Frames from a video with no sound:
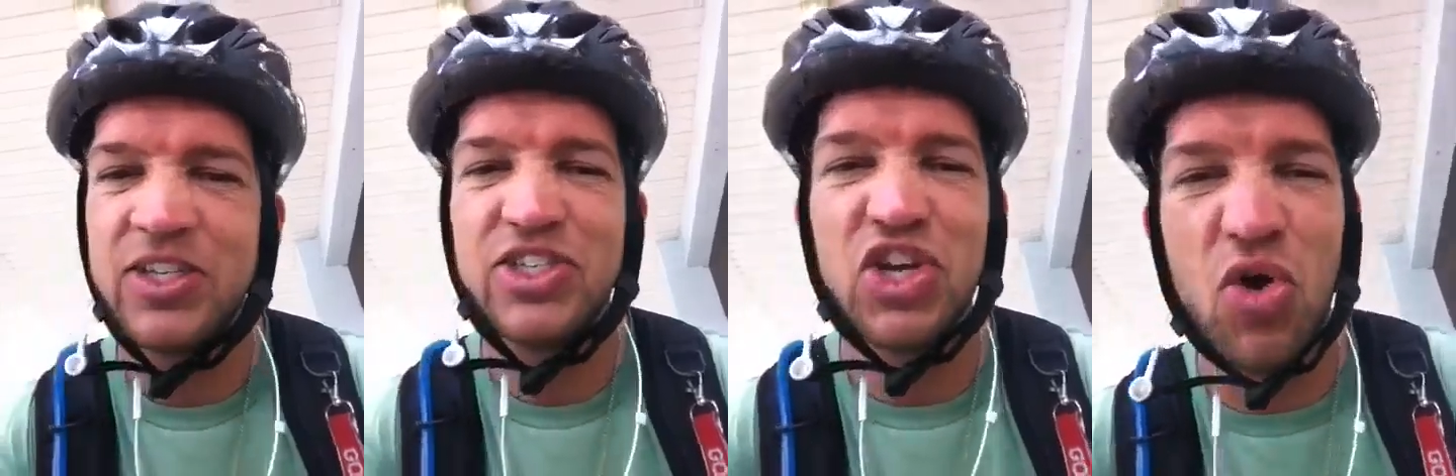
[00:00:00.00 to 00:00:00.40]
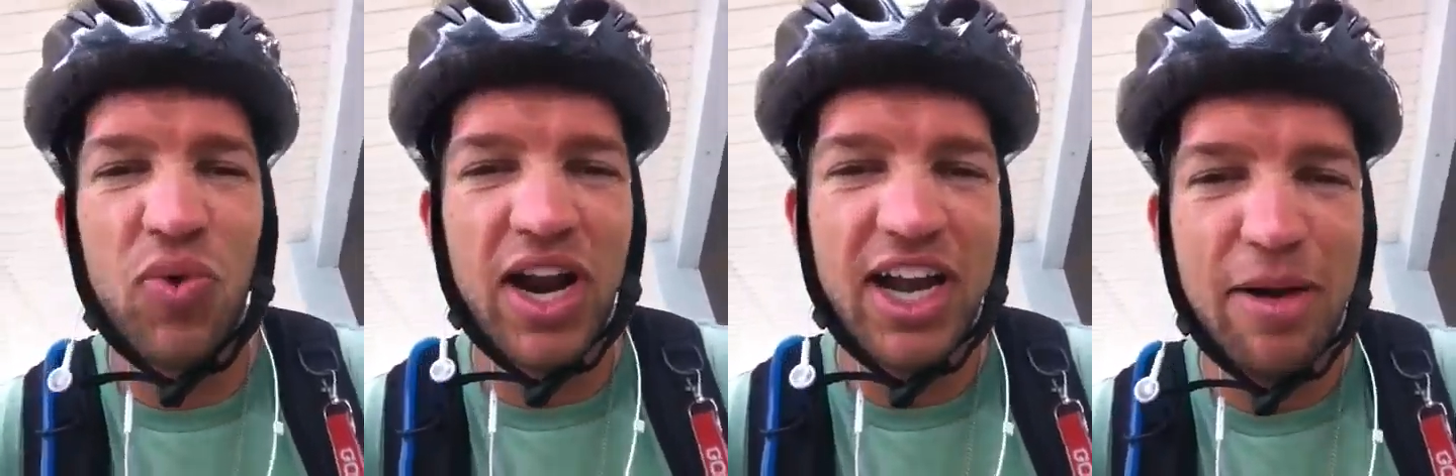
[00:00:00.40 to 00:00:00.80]
So
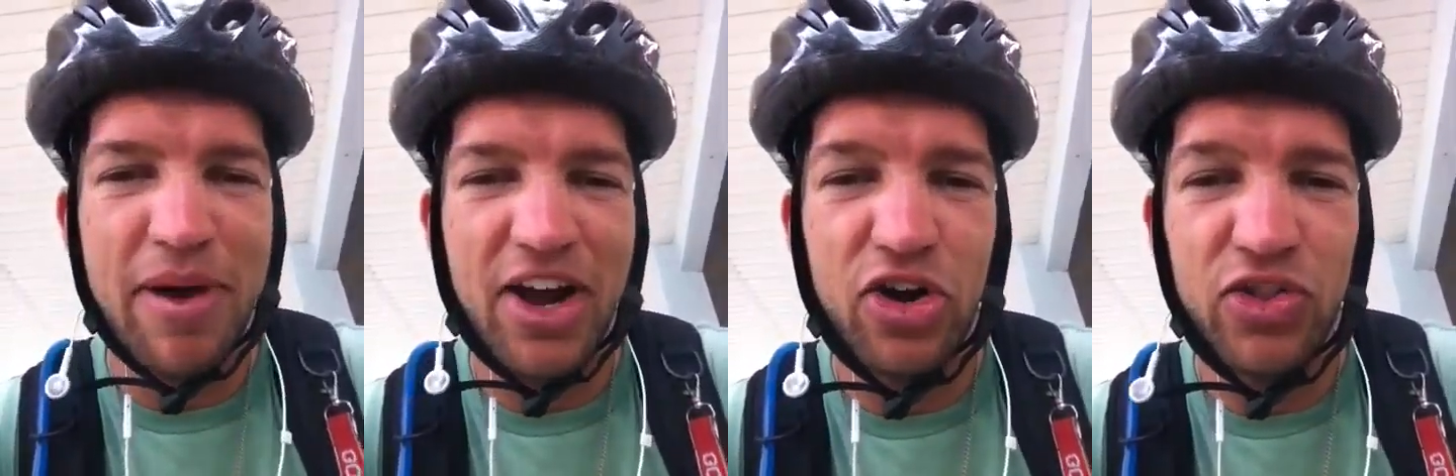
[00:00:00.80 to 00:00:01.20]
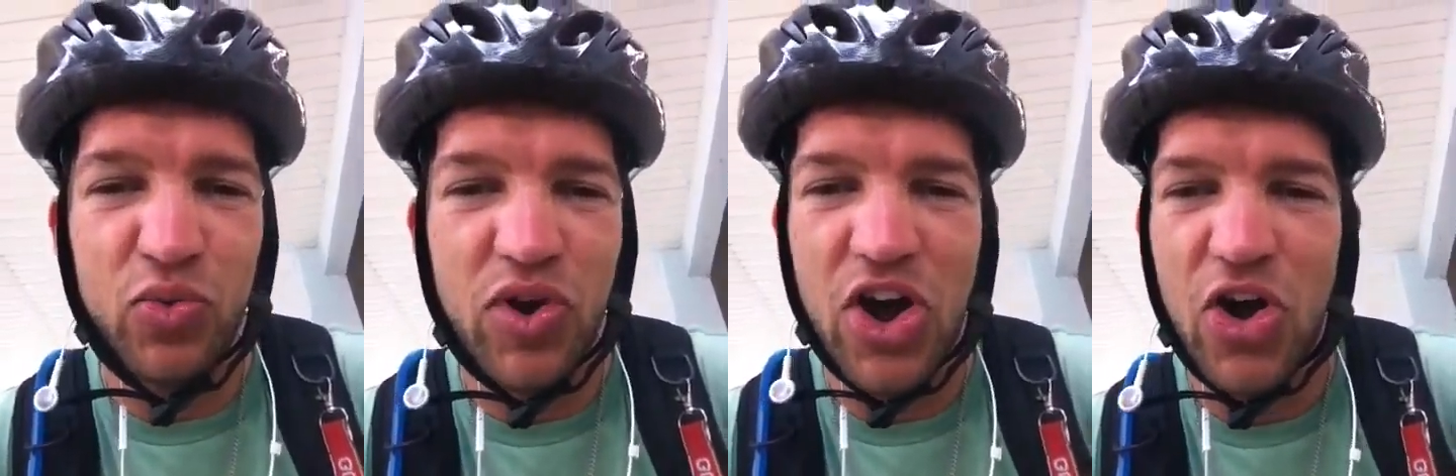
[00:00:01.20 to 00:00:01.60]
when I got back on the
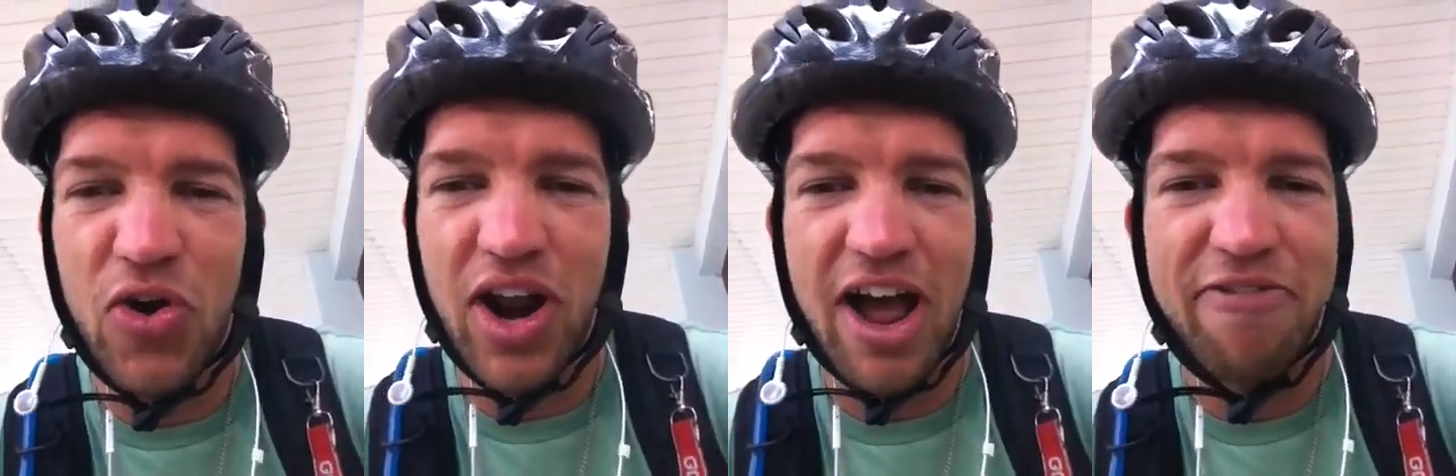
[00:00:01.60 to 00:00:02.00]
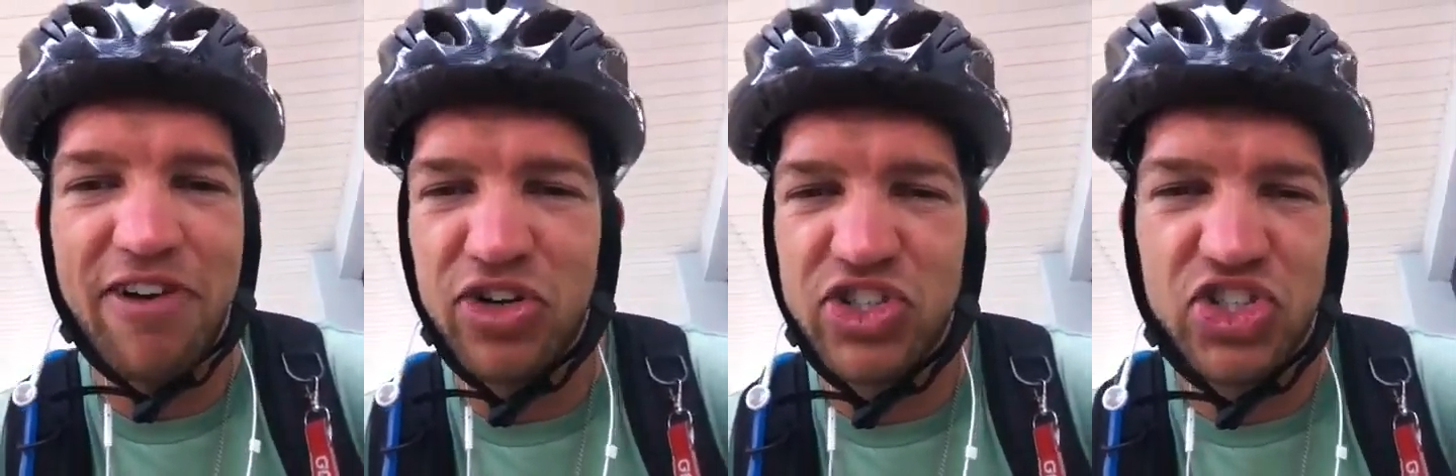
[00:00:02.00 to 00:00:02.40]
road, I
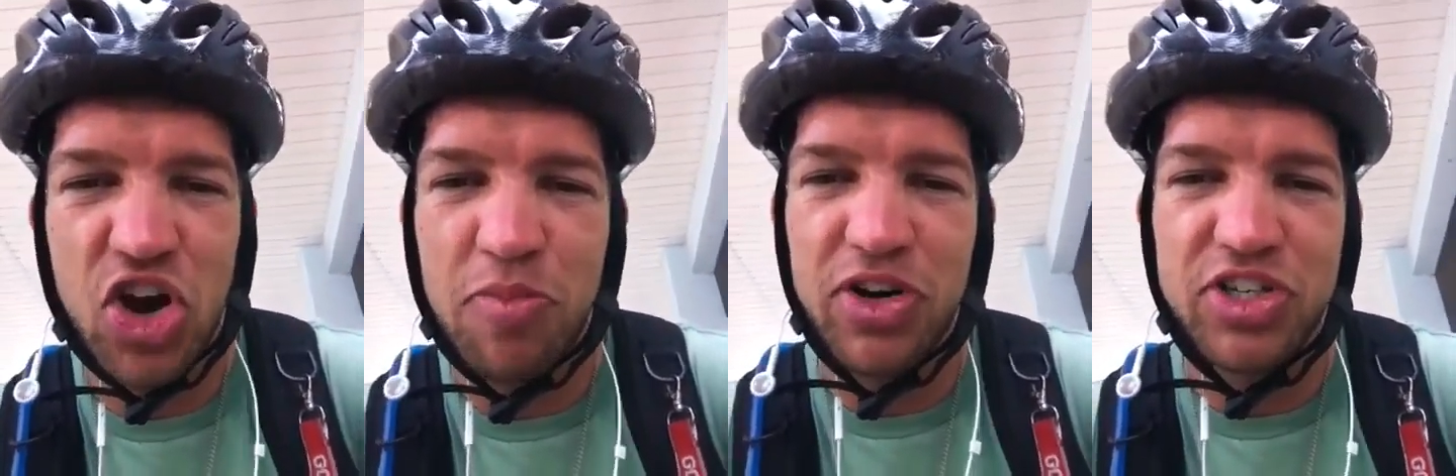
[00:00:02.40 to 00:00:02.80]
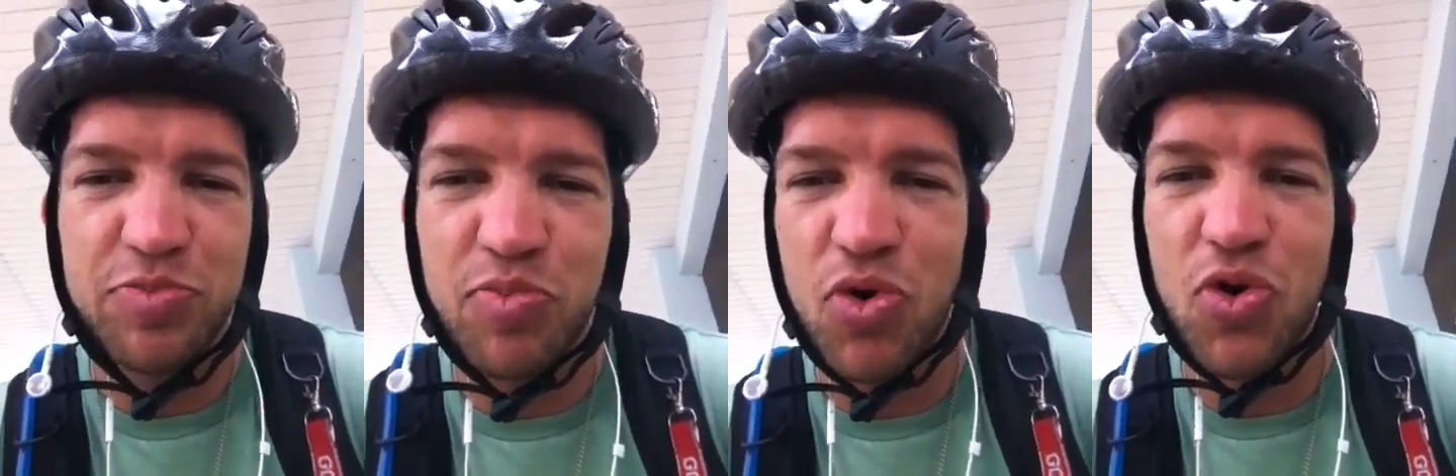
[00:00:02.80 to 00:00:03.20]
felt so much
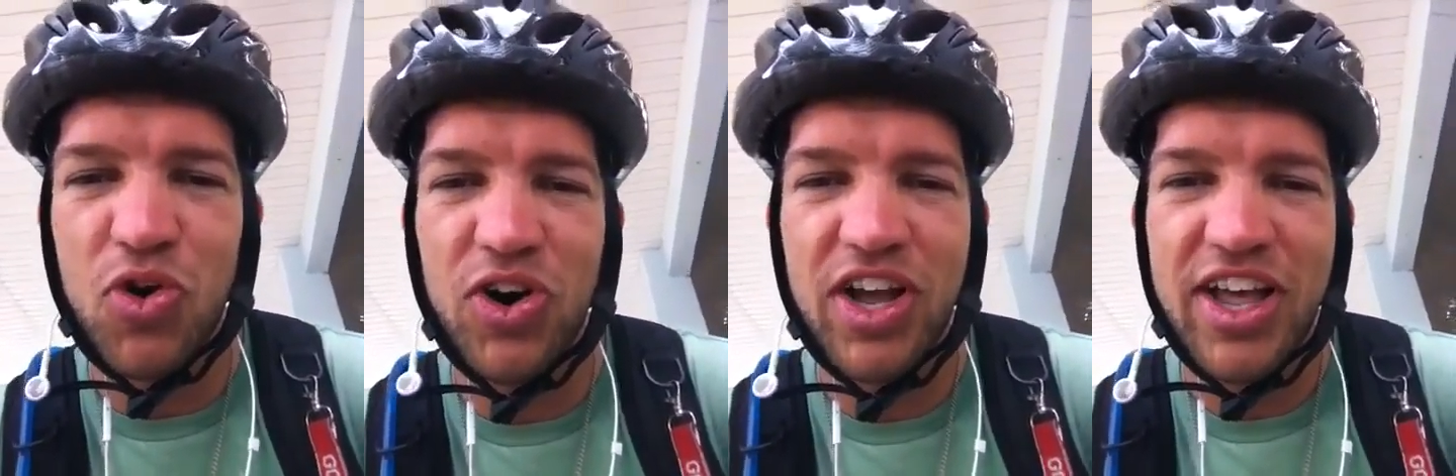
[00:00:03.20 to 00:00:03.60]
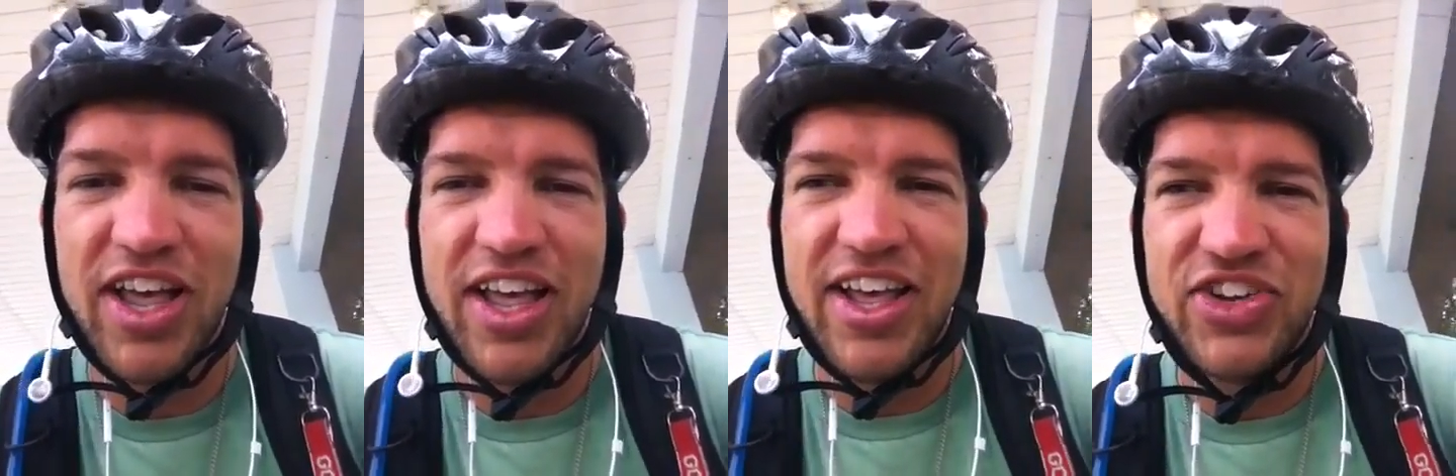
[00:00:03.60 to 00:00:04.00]
more
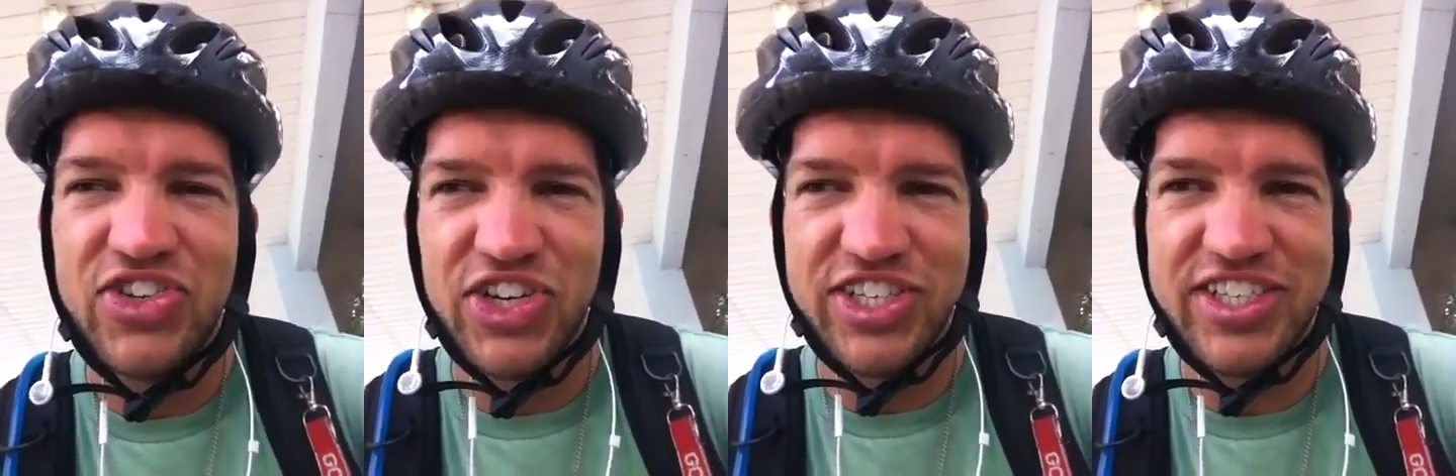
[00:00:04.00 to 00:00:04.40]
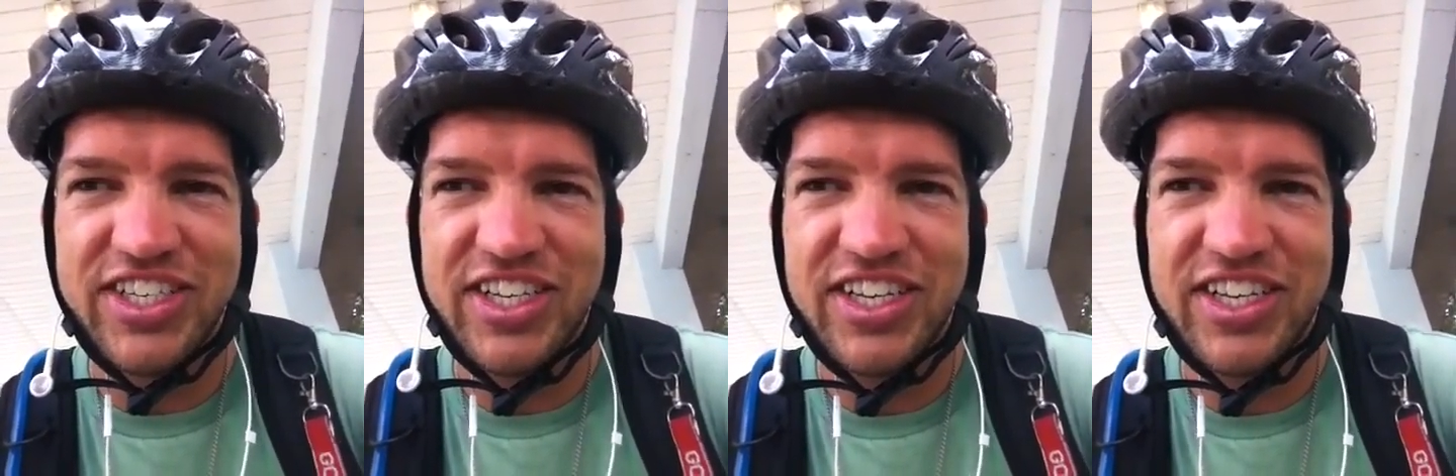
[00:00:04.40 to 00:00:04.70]
just